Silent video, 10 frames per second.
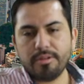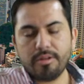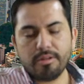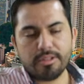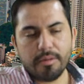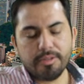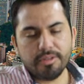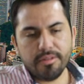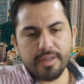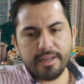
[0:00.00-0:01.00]

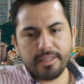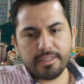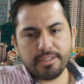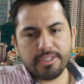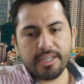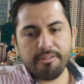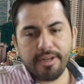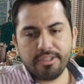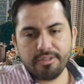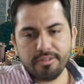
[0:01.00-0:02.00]
consumption and
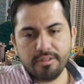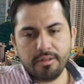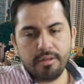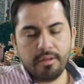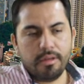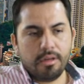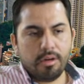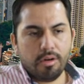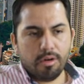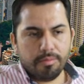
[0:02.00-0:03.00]
generation
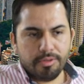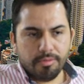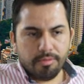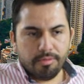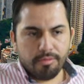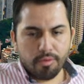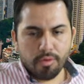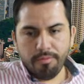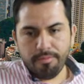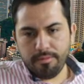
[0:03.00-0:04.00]
of your
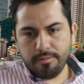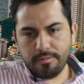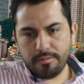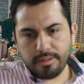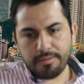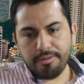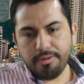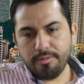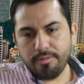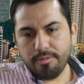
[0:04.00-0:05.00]
roof. If
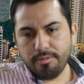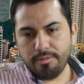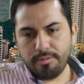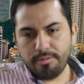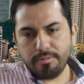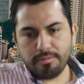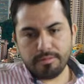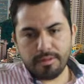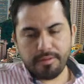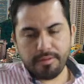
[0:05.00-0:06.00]

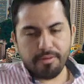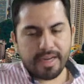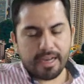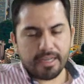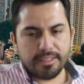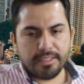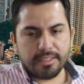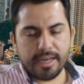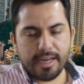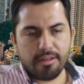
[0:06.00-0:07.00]
you have
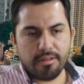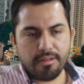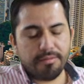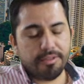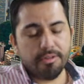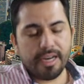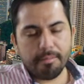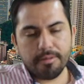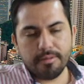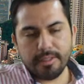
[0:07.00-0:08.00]
this kind
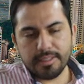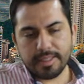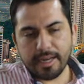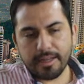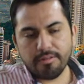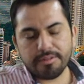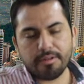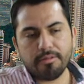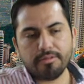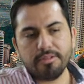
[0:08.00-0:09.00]
of
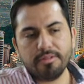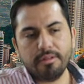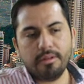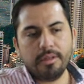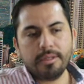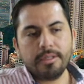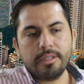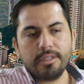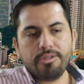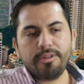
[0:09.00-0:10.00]
solution,
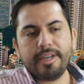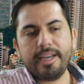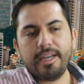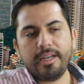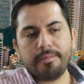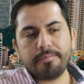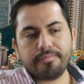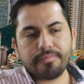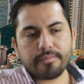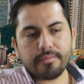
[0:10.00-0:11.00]
you can